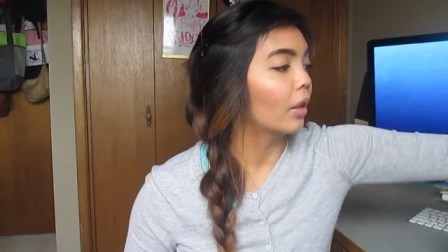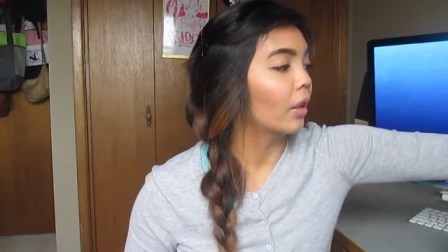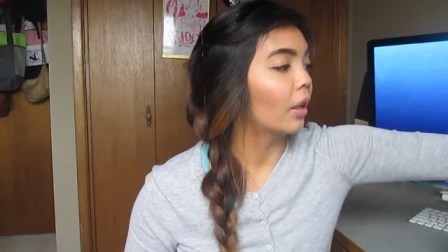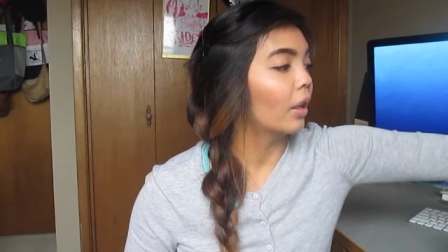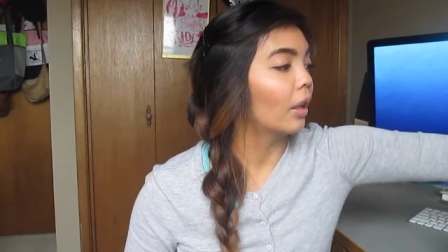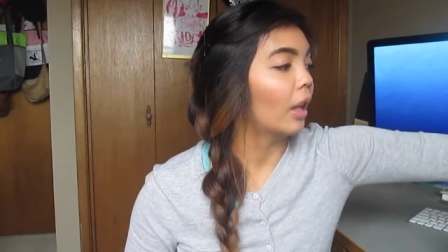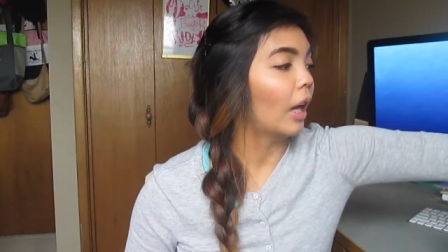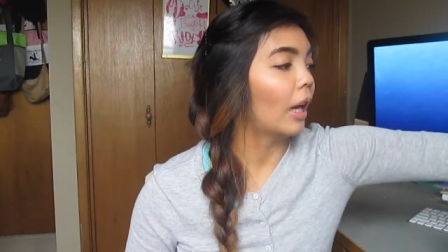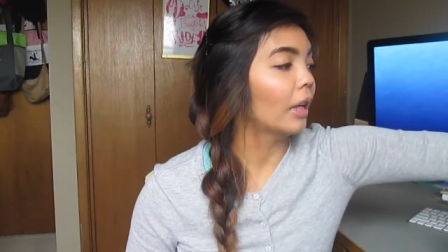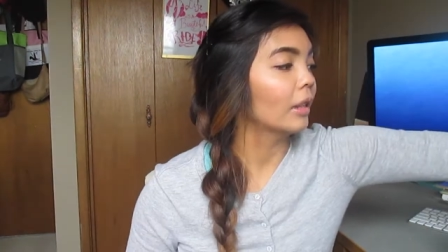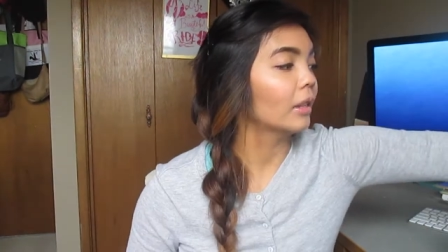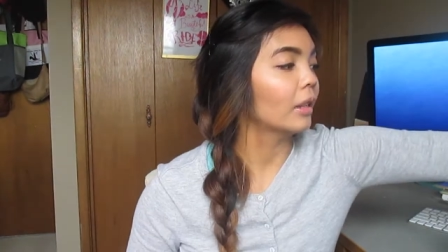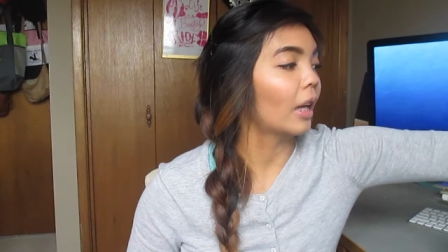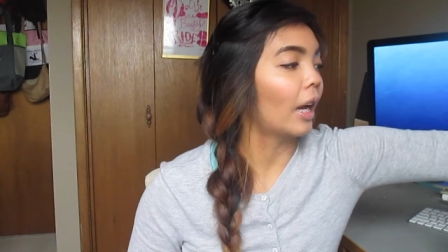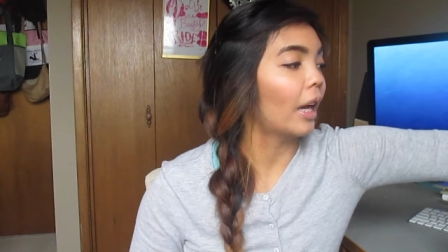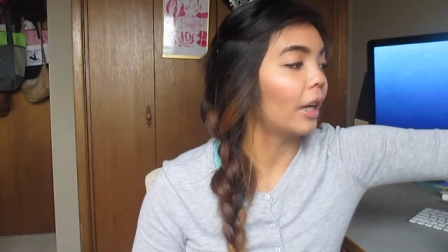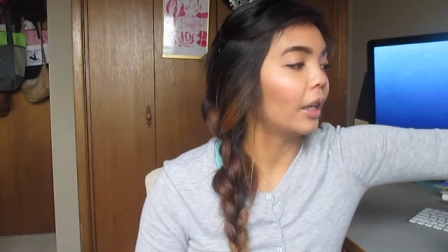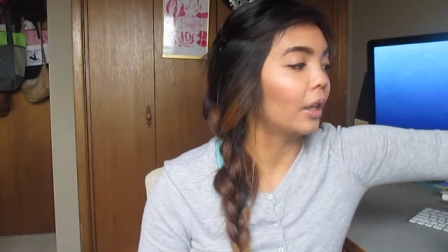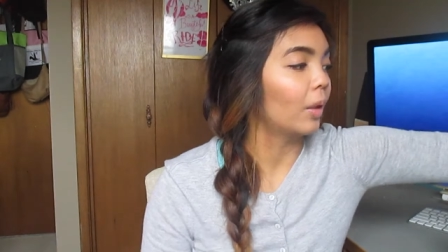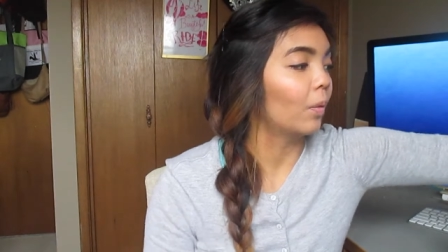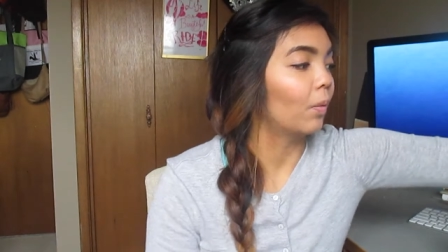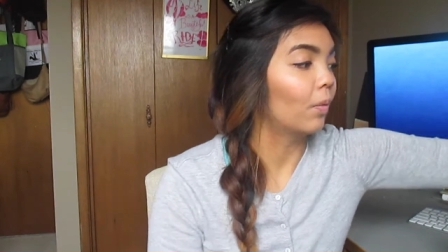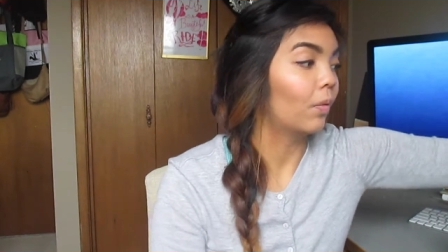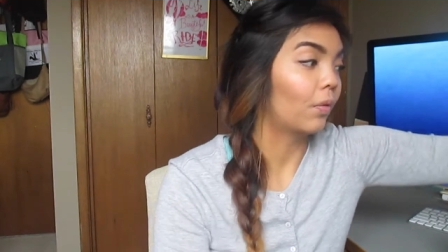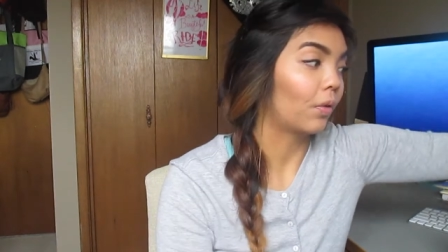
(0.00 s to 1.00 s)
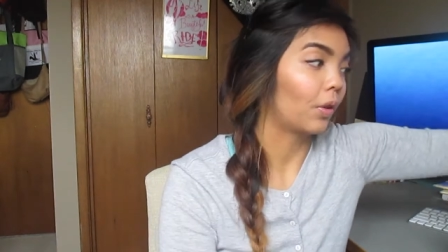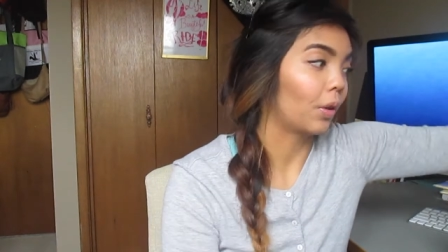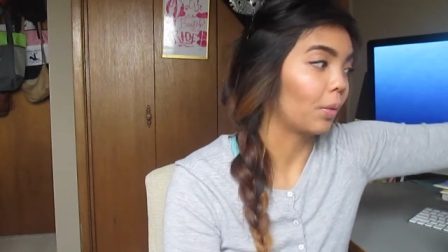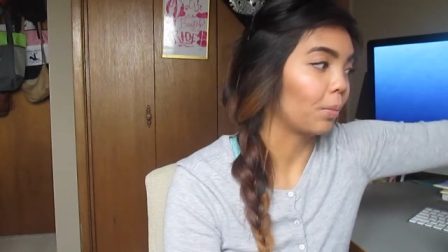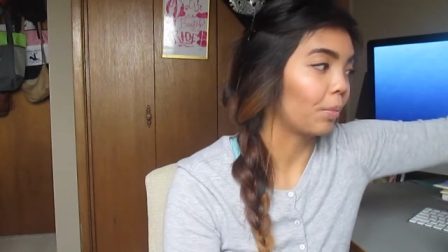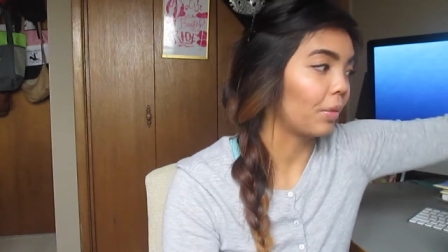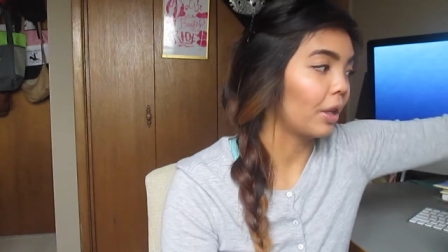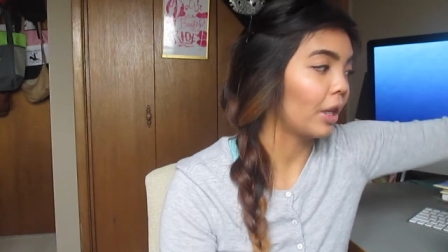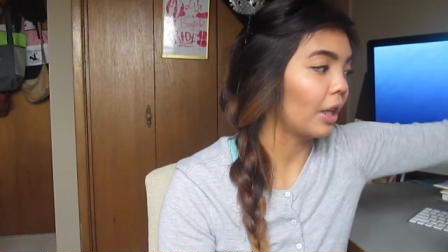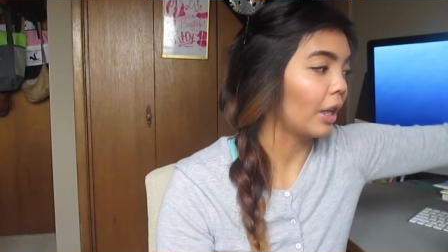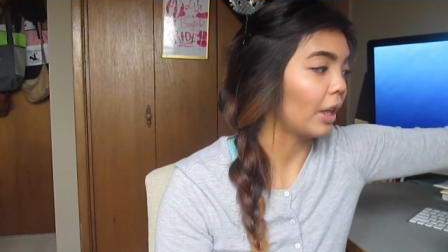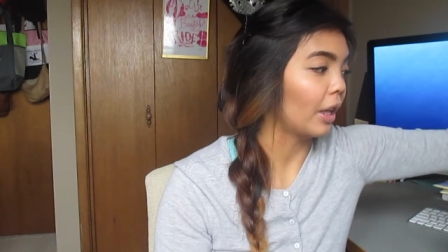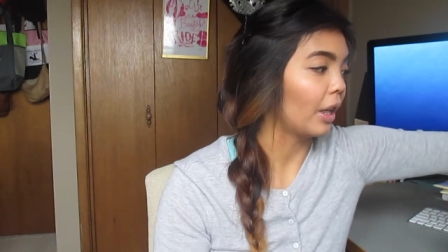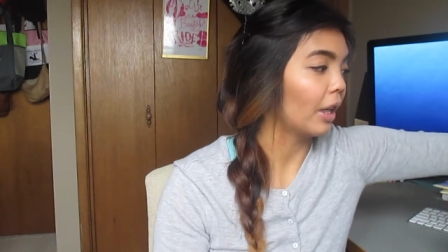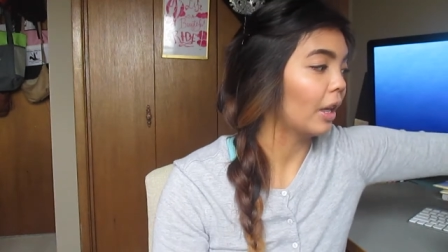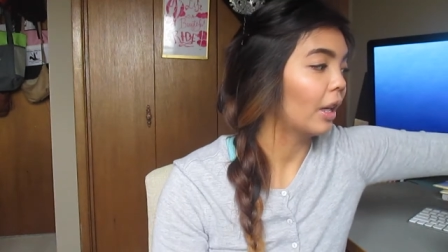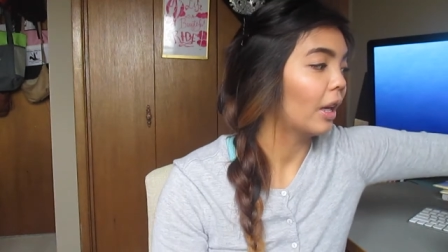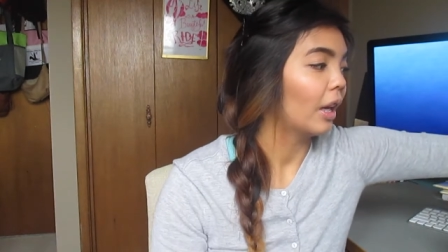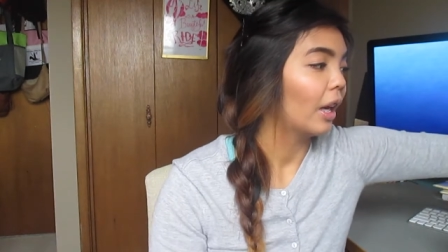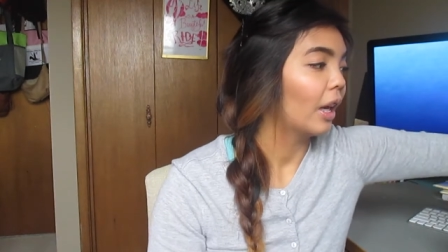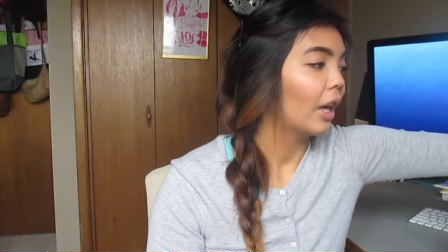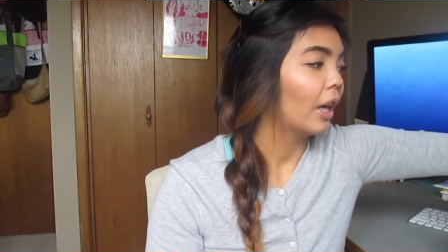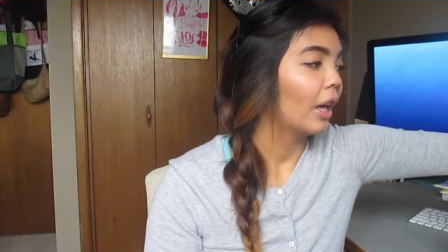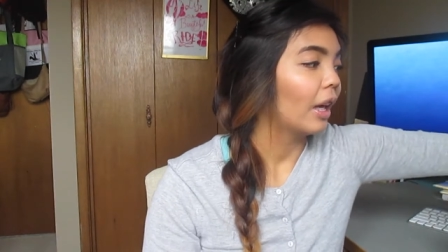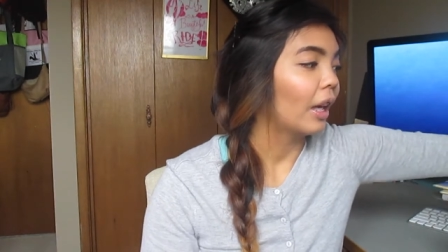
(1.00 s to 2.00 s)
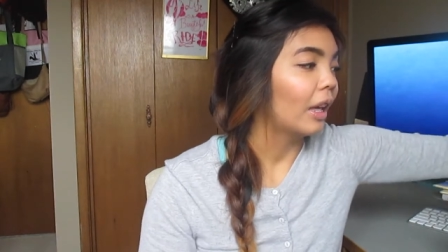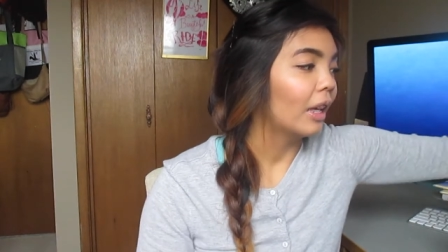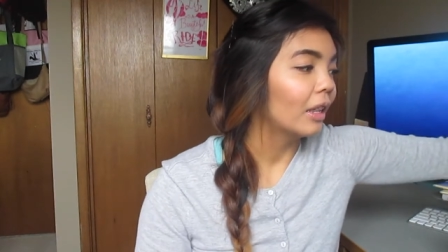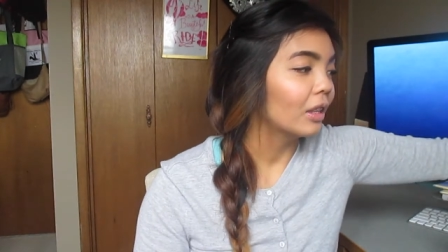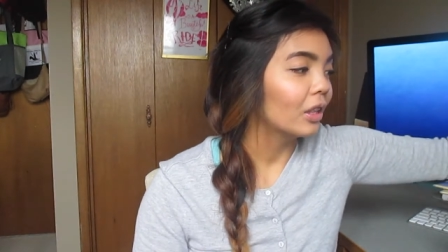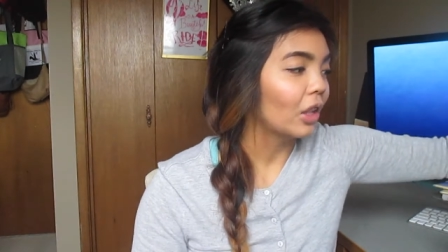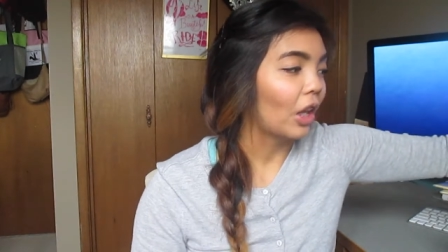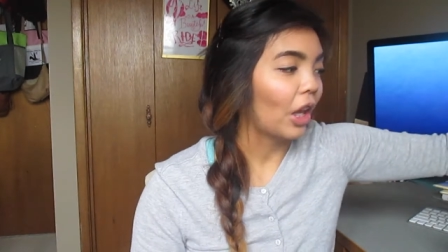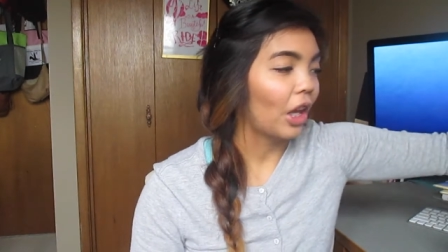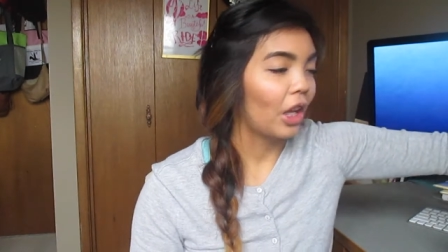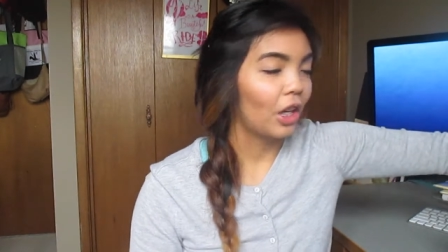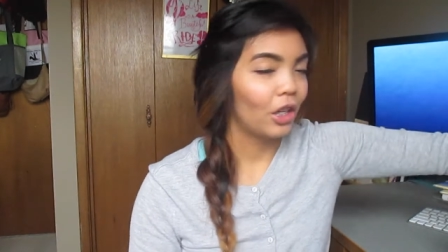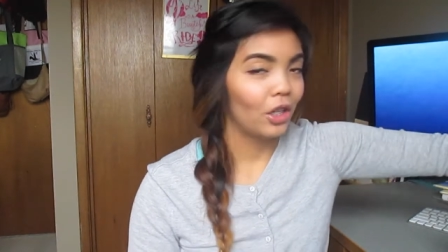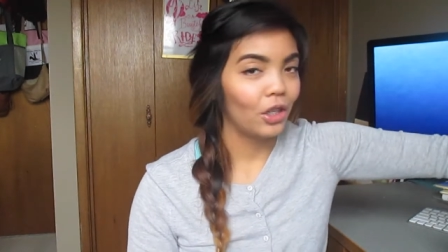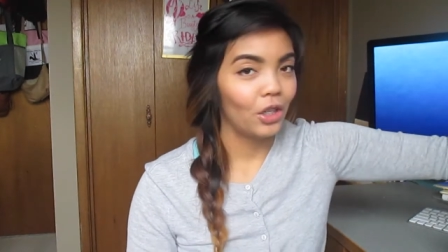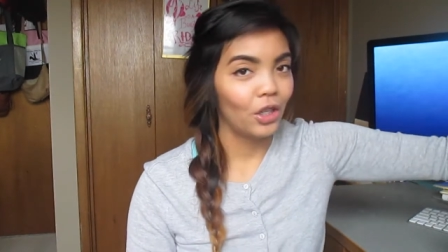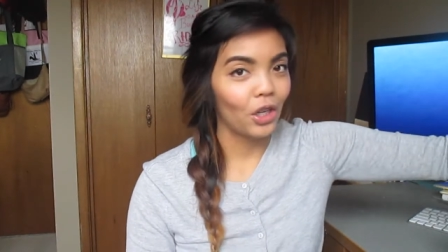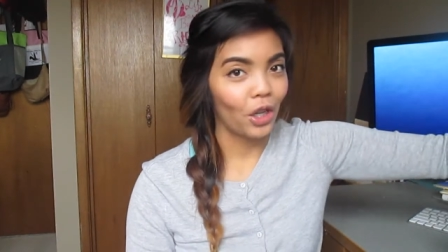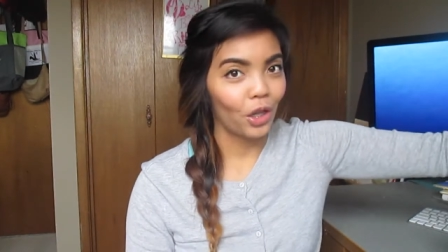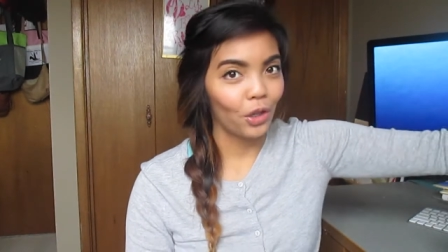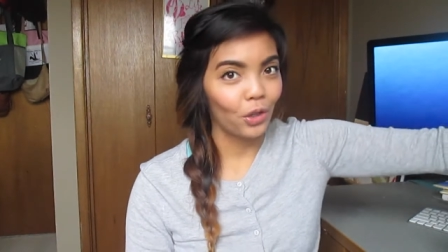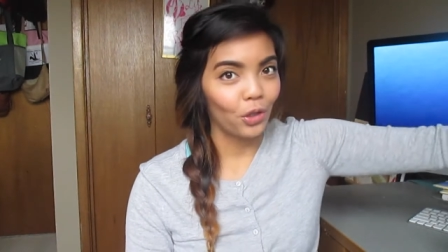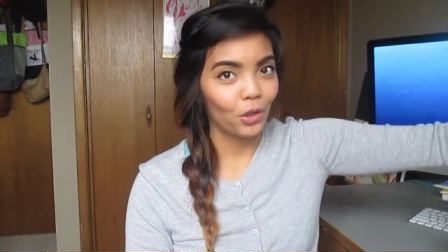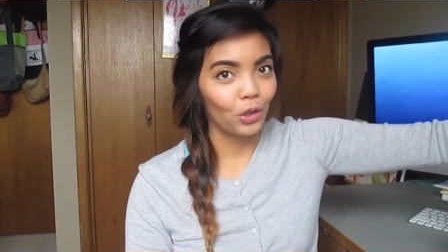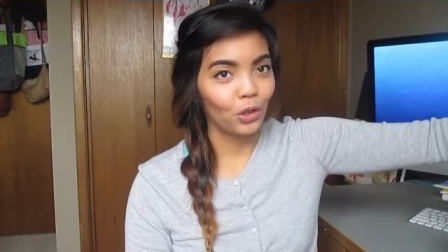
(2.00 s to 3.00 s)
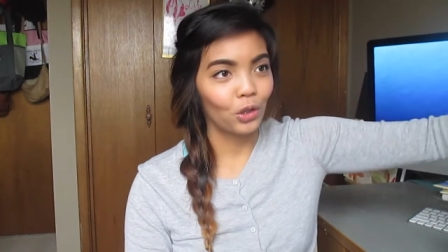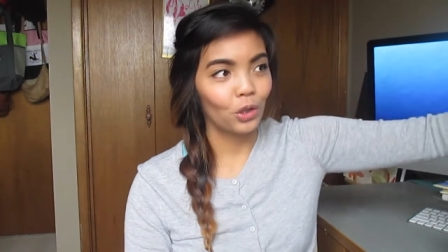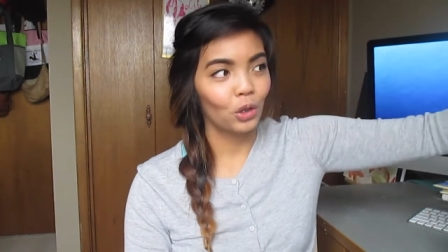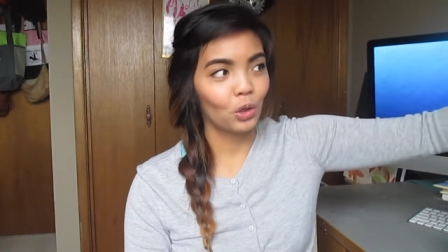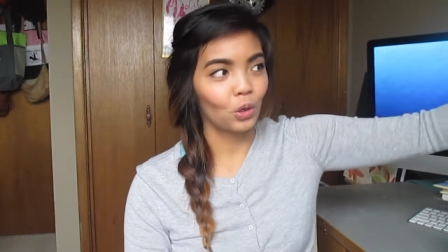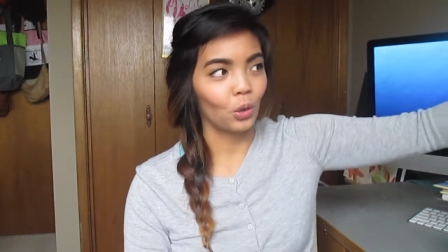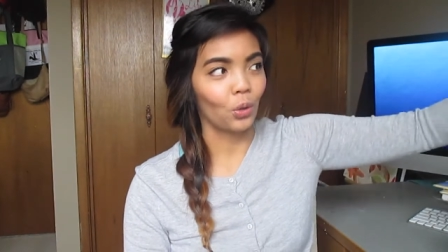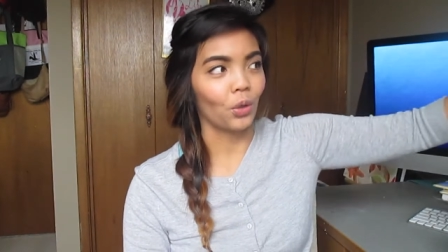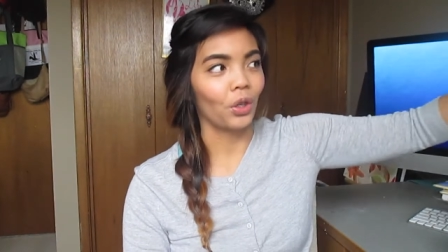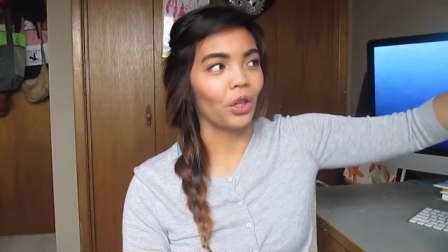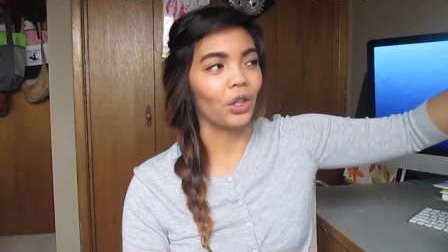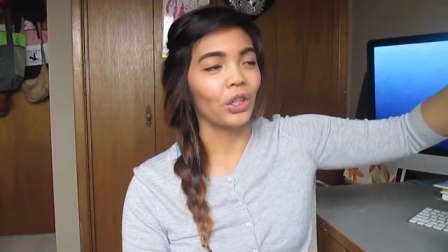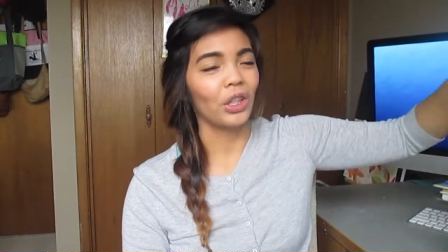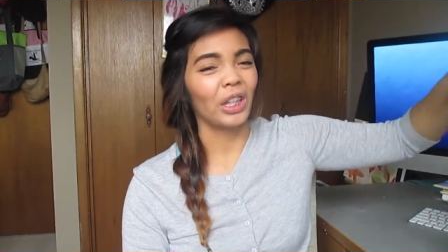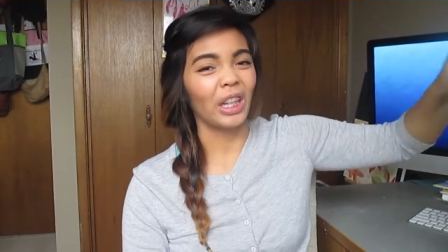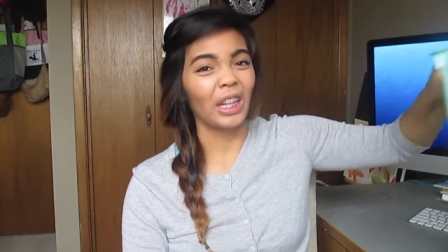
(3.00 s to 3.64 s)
The last item for me is another storage.